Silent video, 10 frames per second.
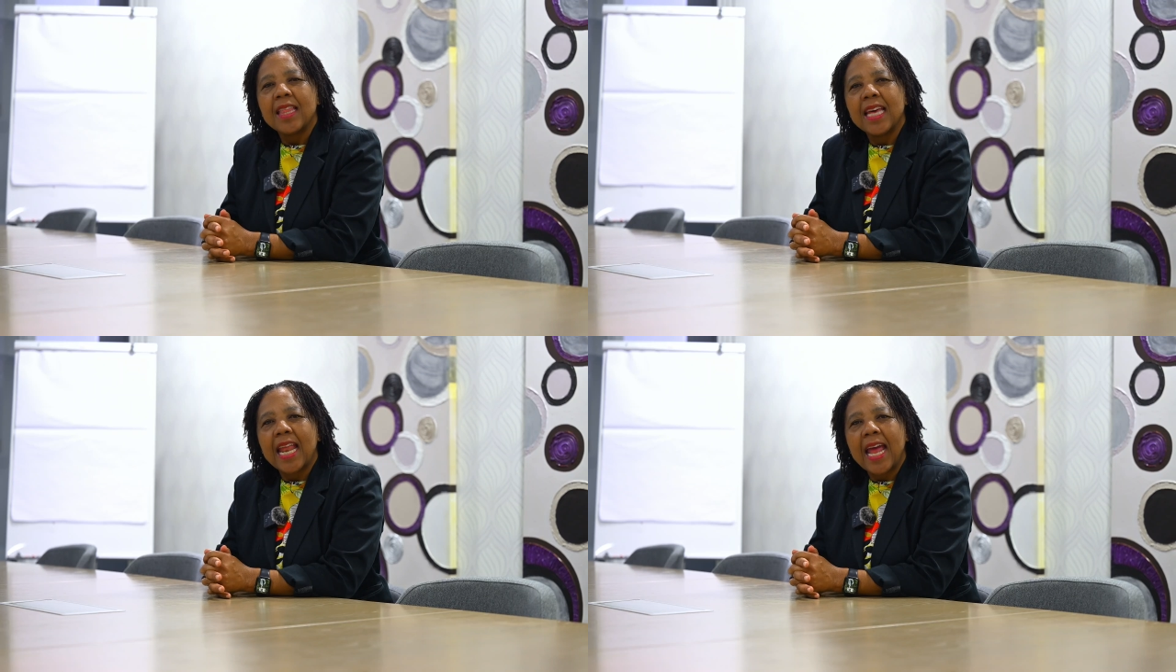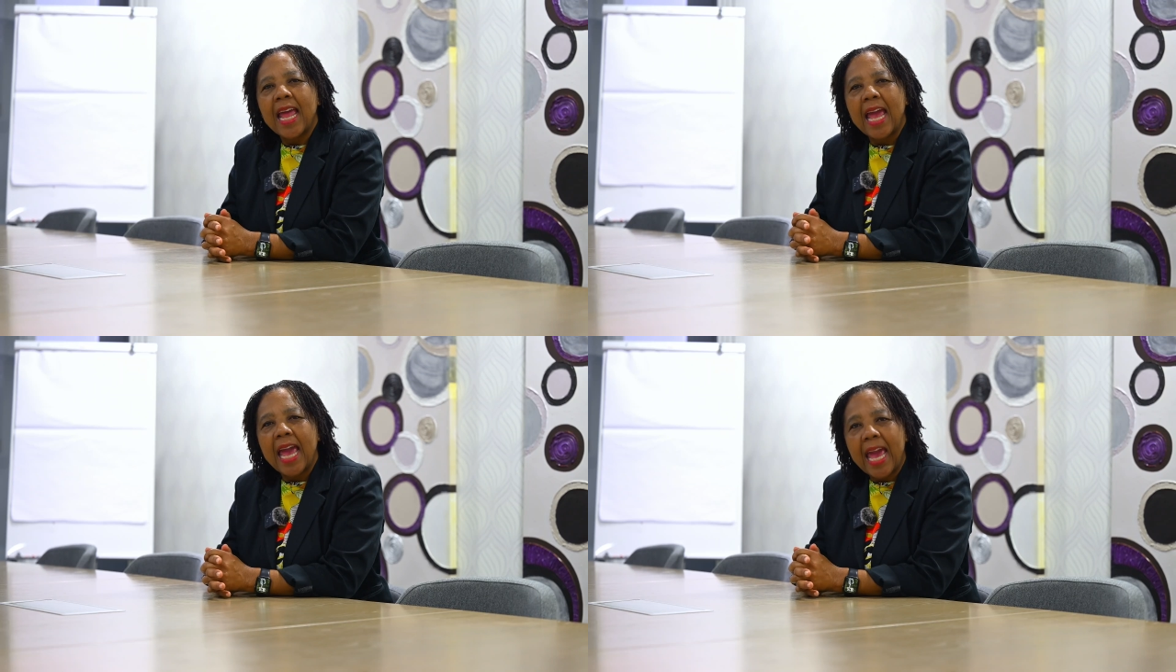that I
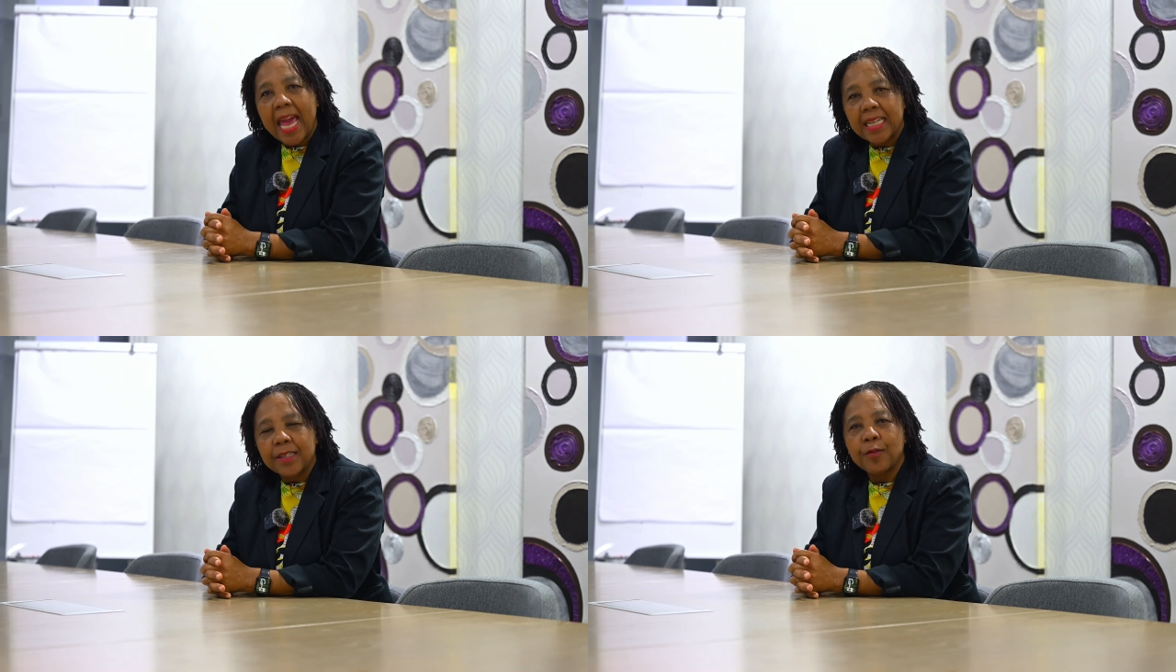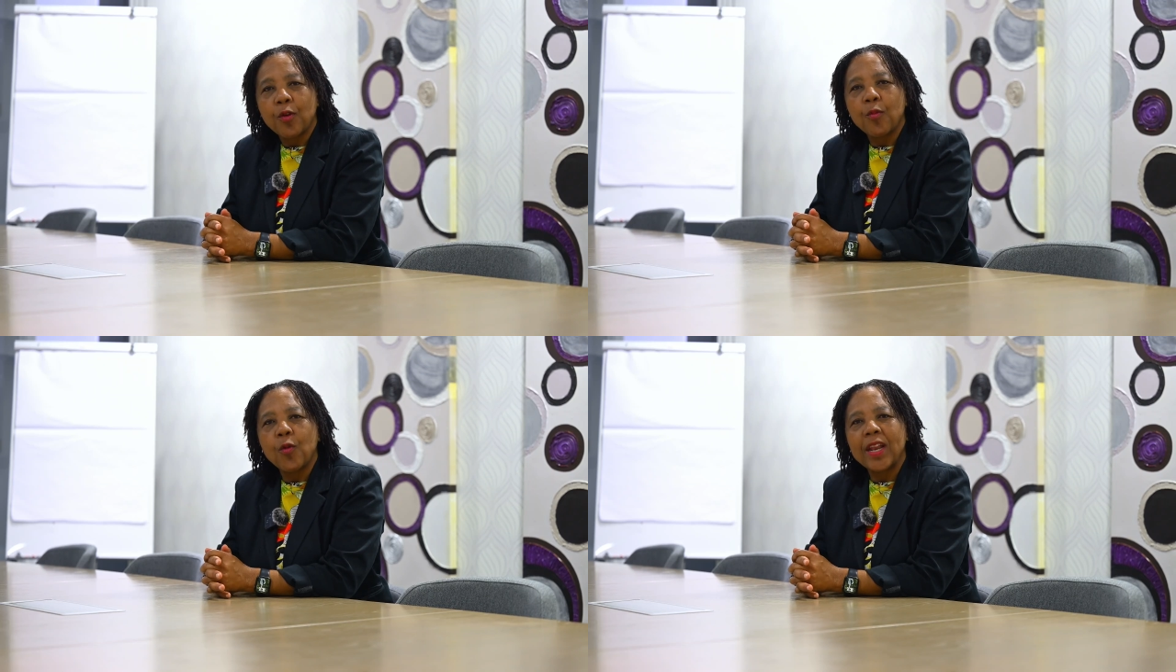had
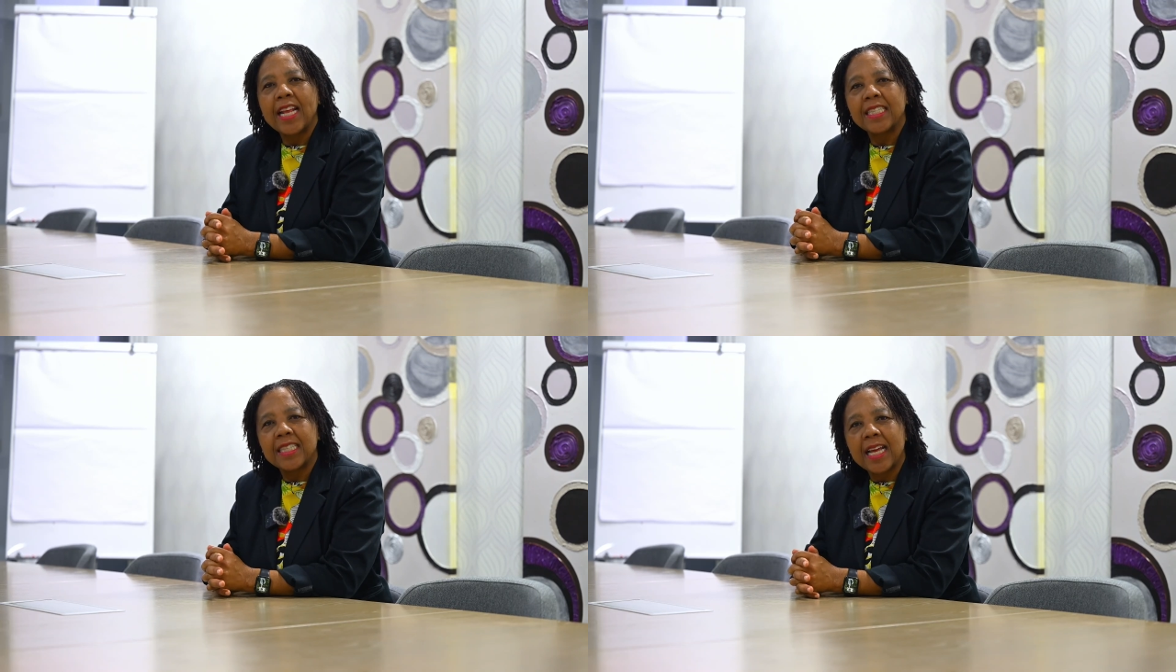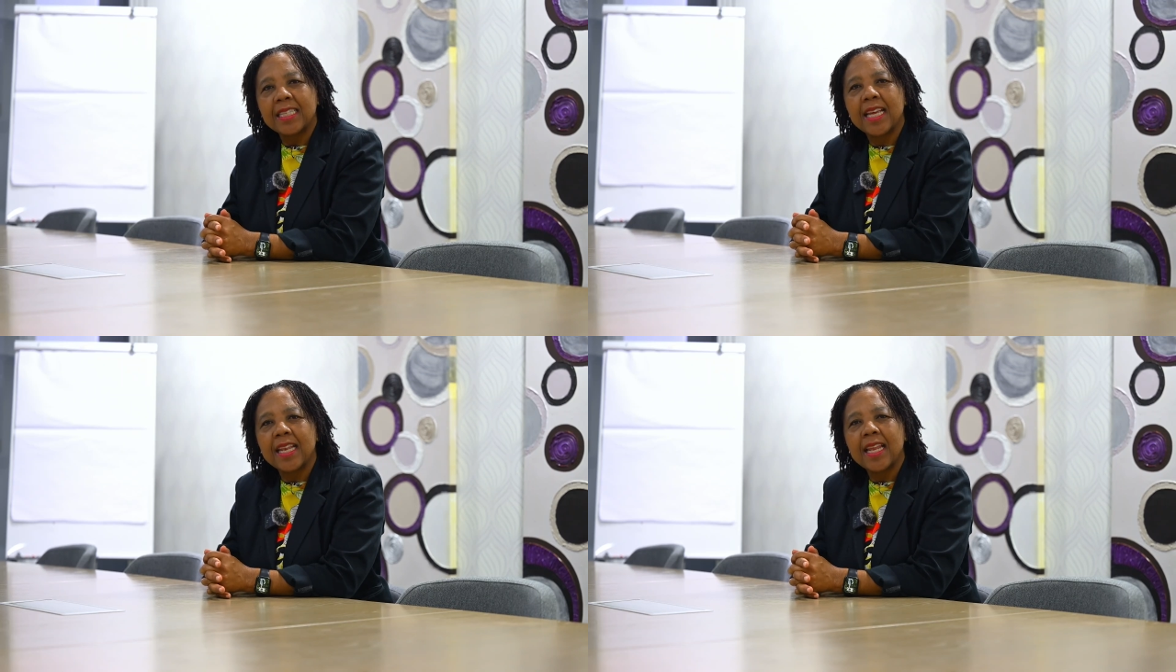from when I
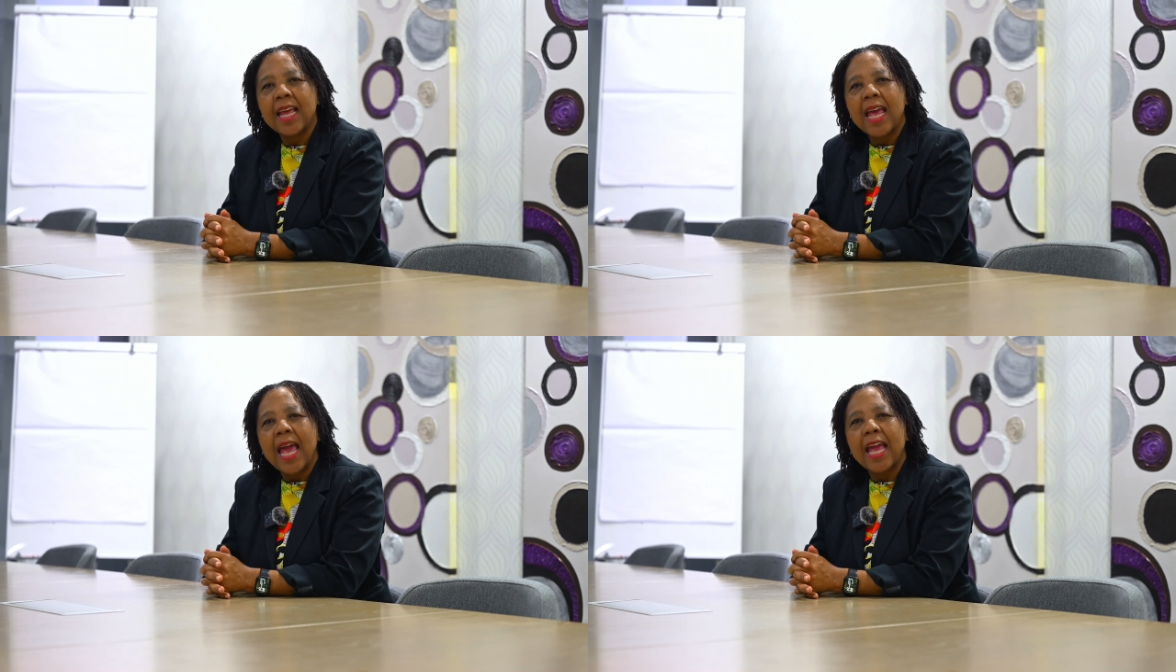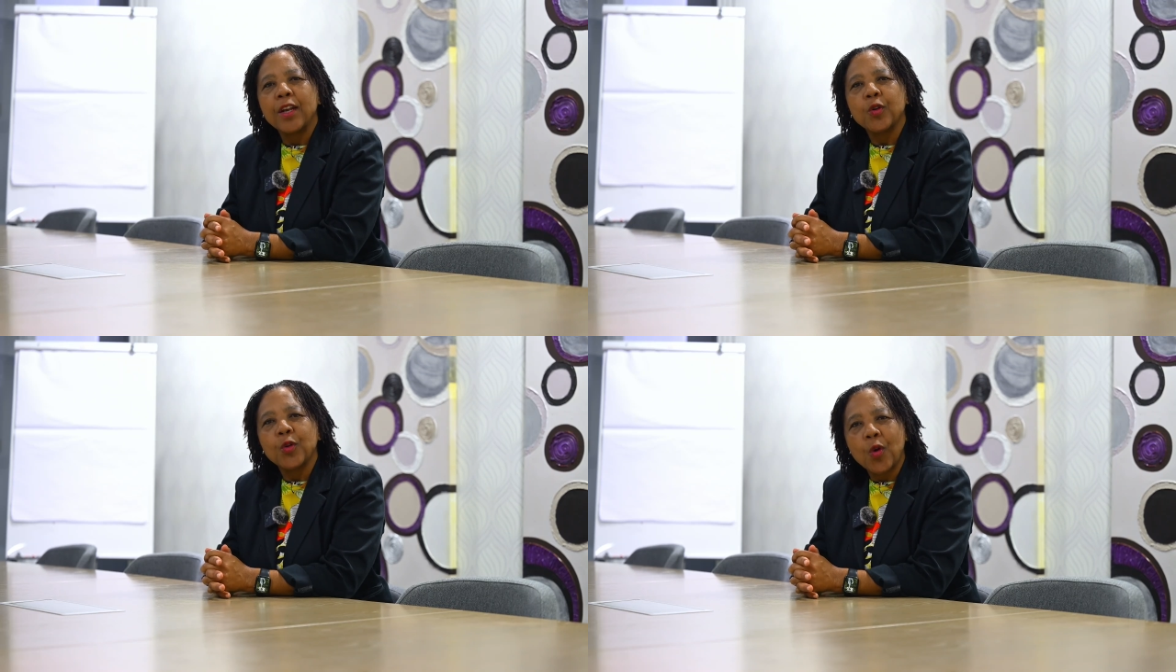started
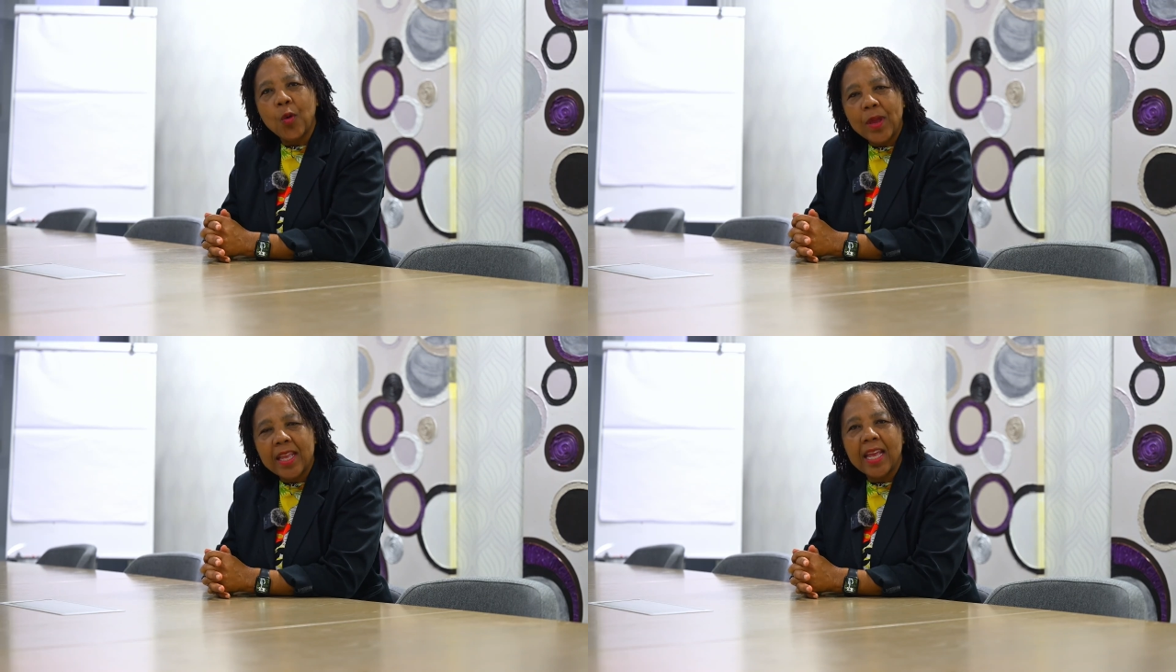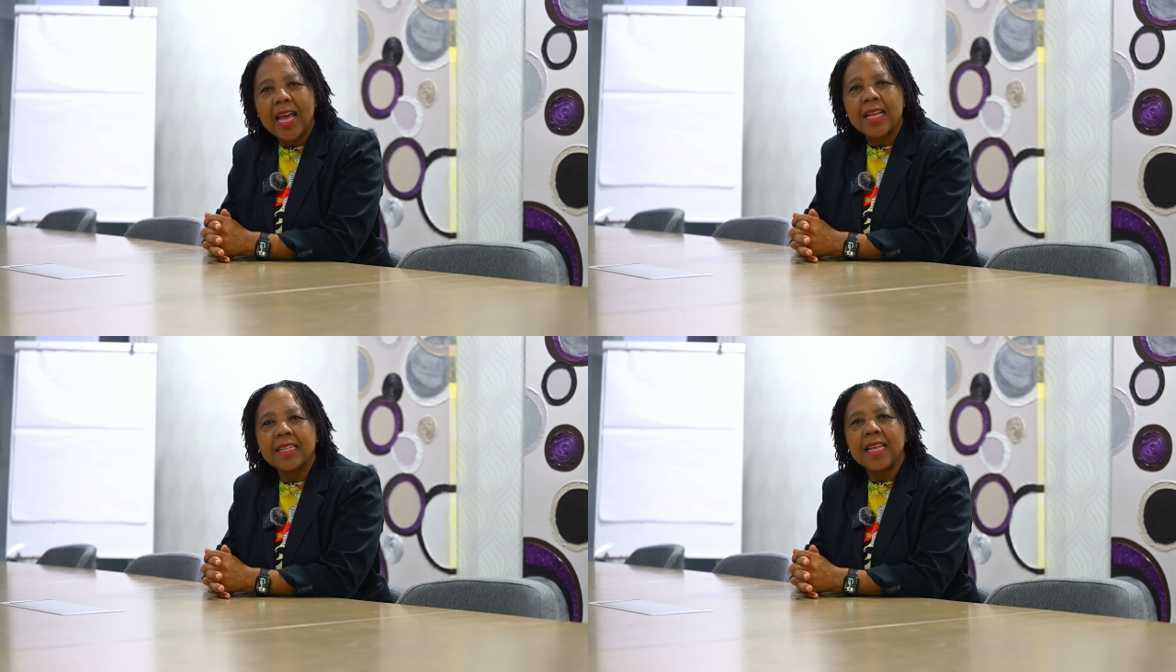and
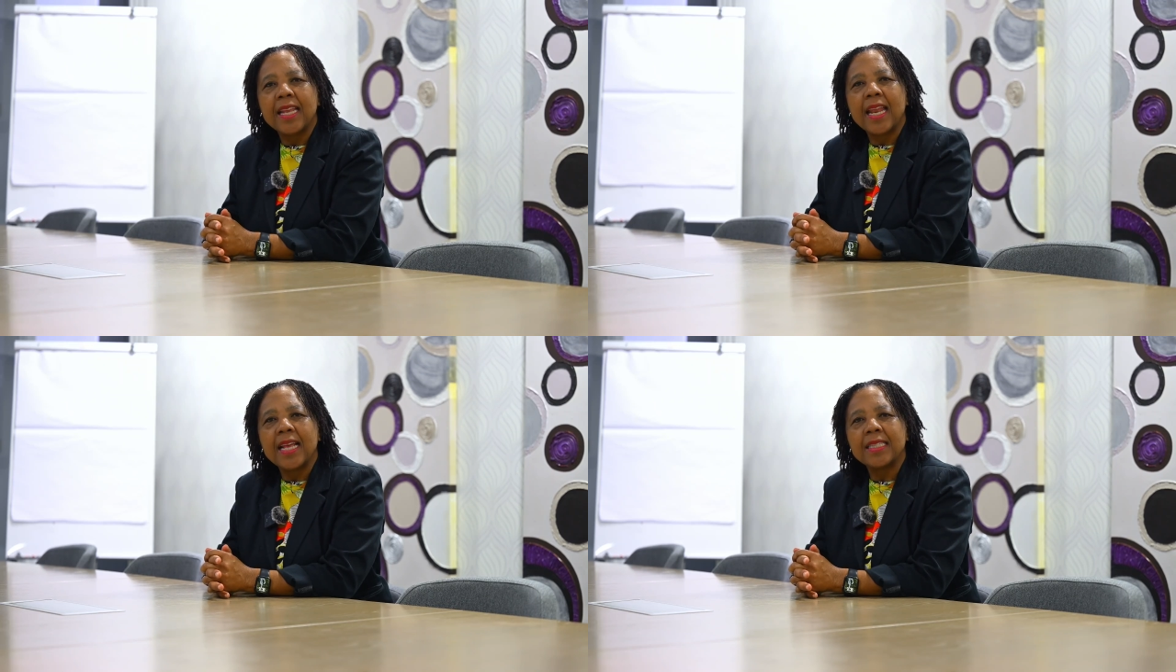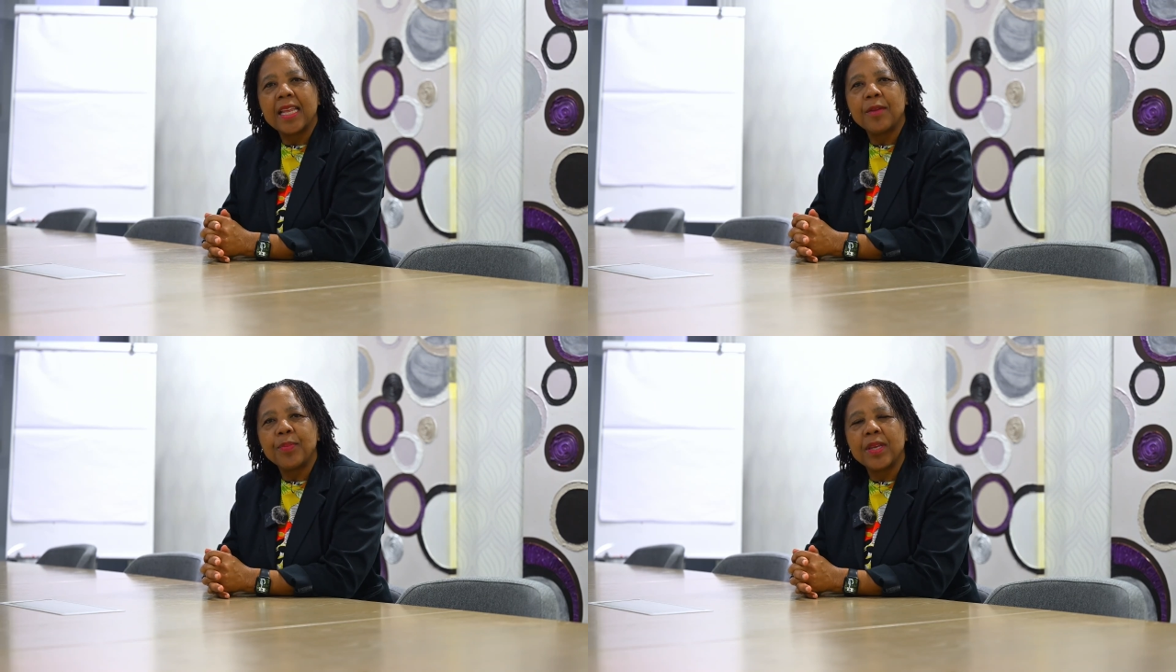growing as an
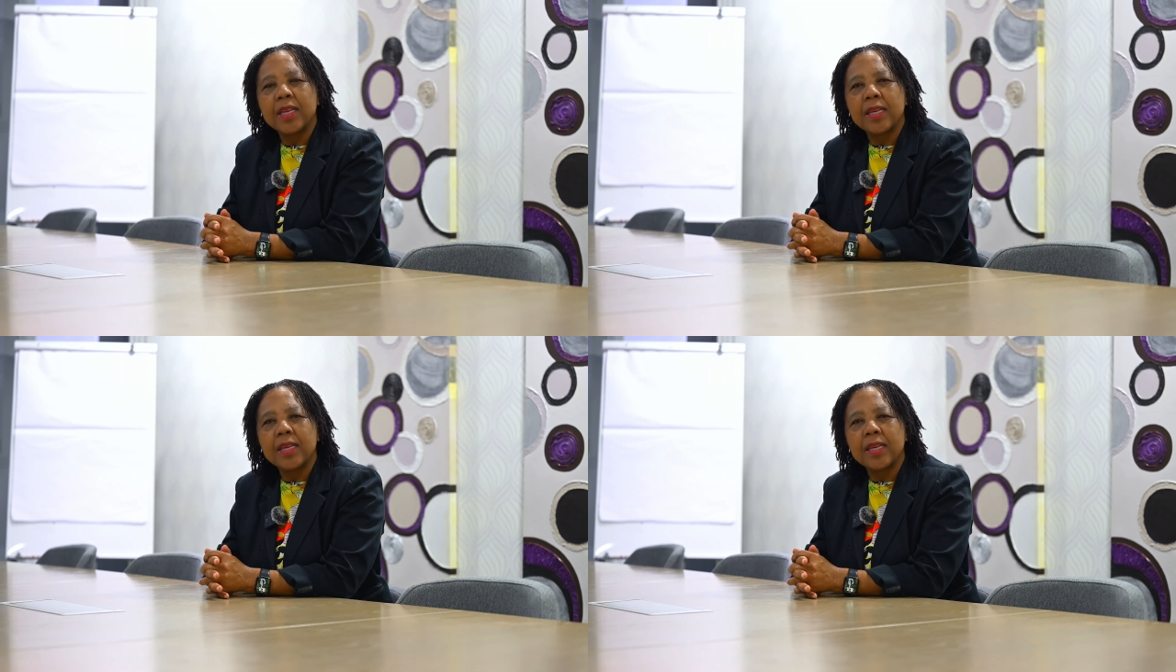SAP